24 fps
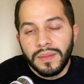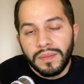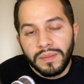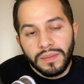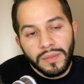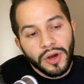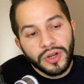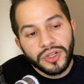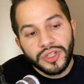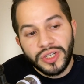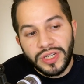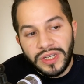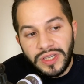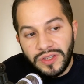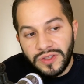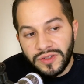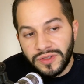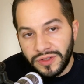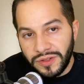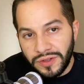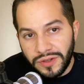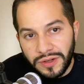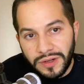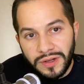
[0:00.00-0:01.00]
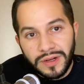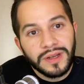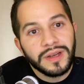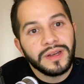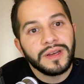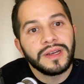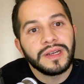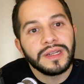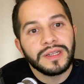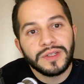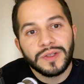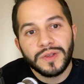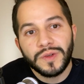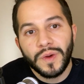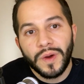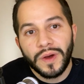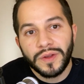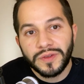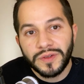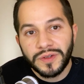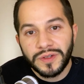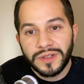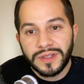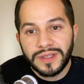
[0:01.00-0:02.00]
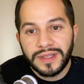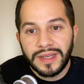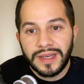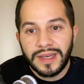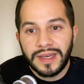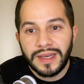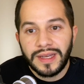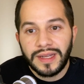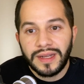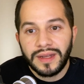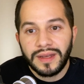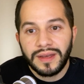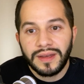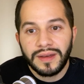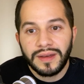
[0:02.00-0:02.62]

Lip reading: much easier to understand